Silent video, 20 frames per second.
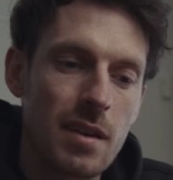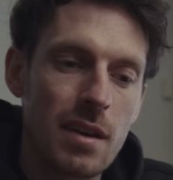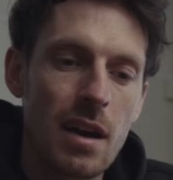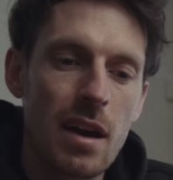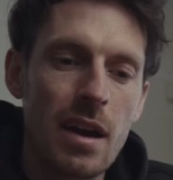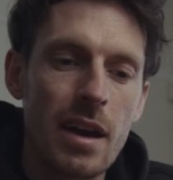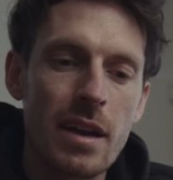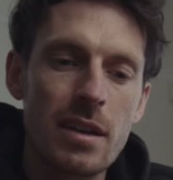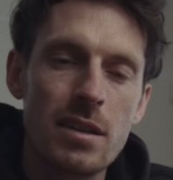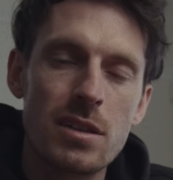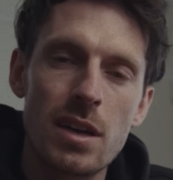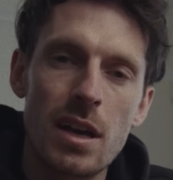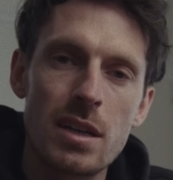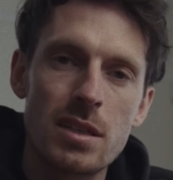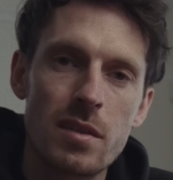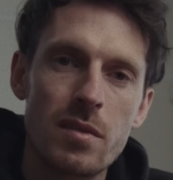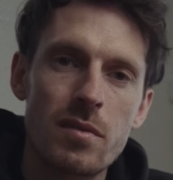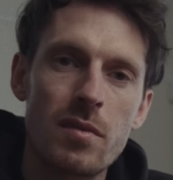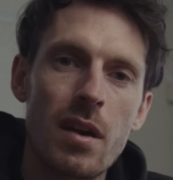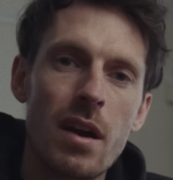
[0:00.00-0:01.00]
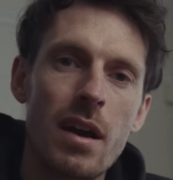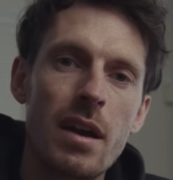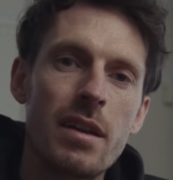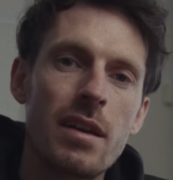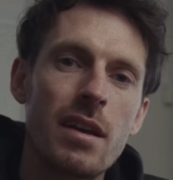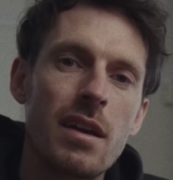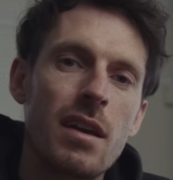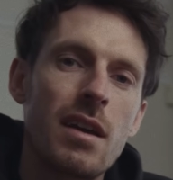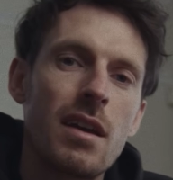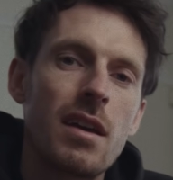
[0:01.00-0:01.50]
the guy in charge of the ride,
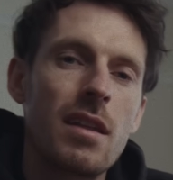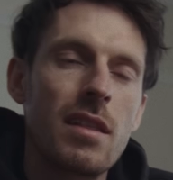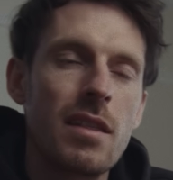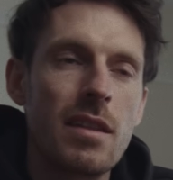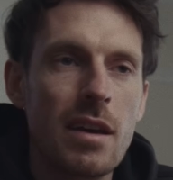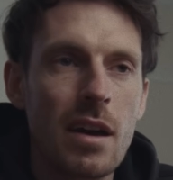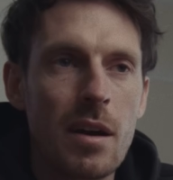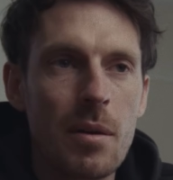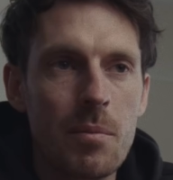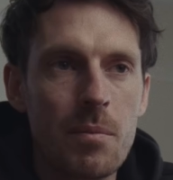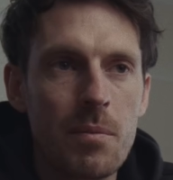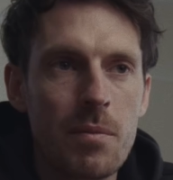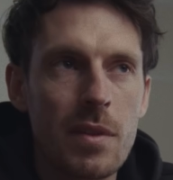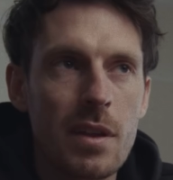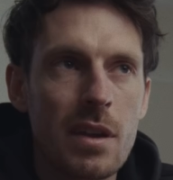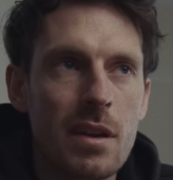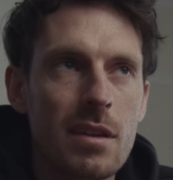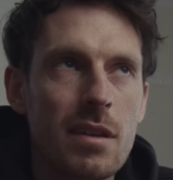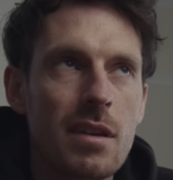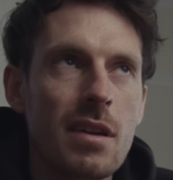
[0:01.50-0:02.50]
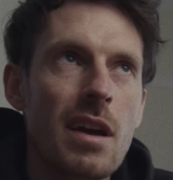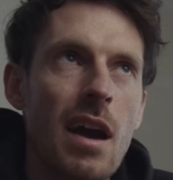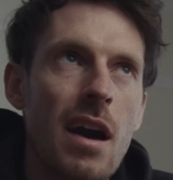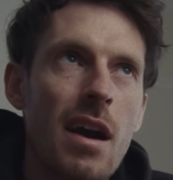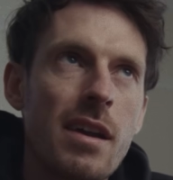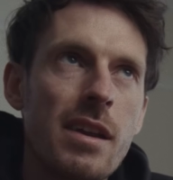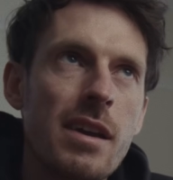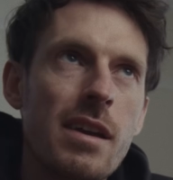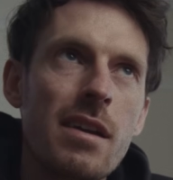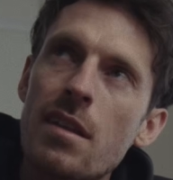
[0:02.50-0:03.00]
the
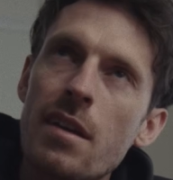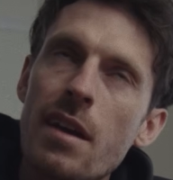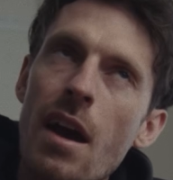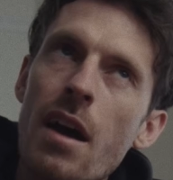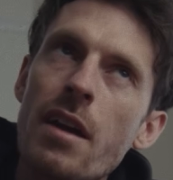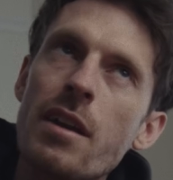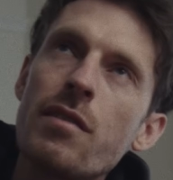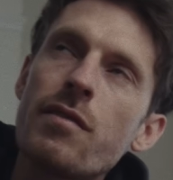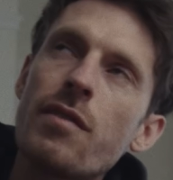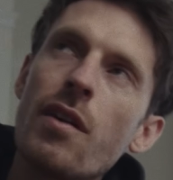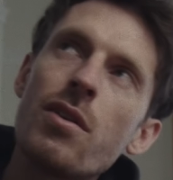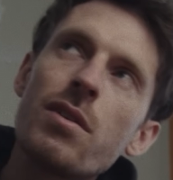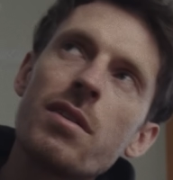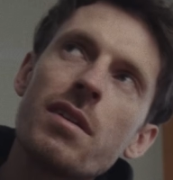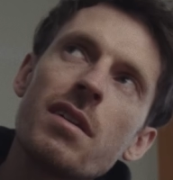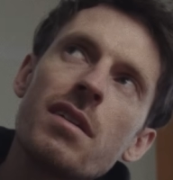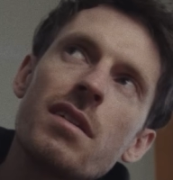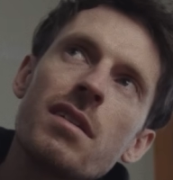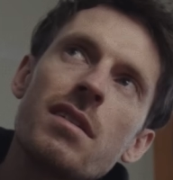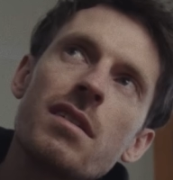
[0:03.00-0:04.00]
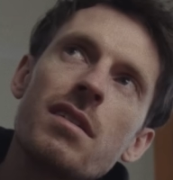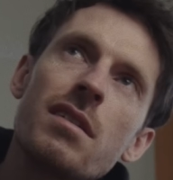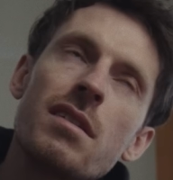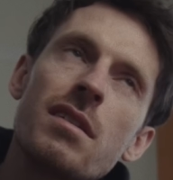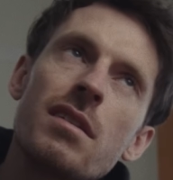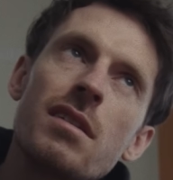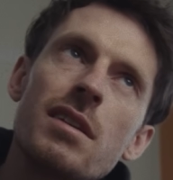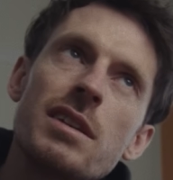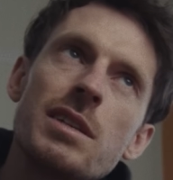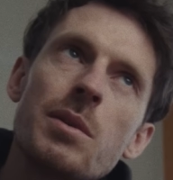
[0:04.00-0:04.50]
carny folk? Is
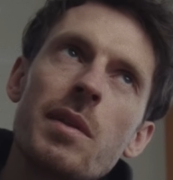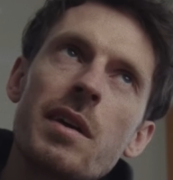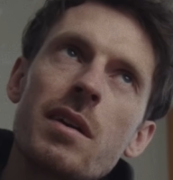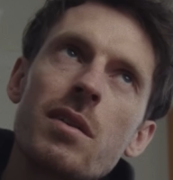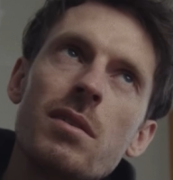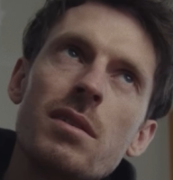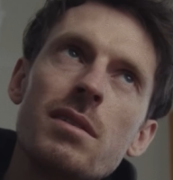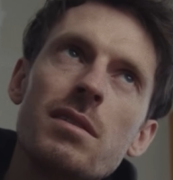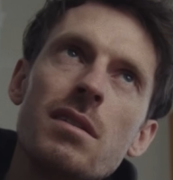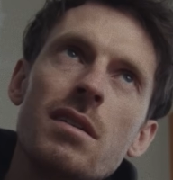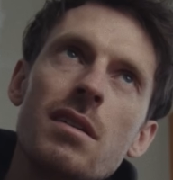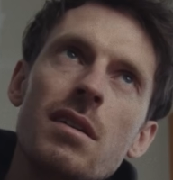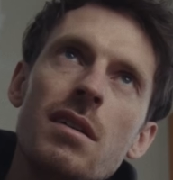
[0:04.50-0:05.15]
that what they're called?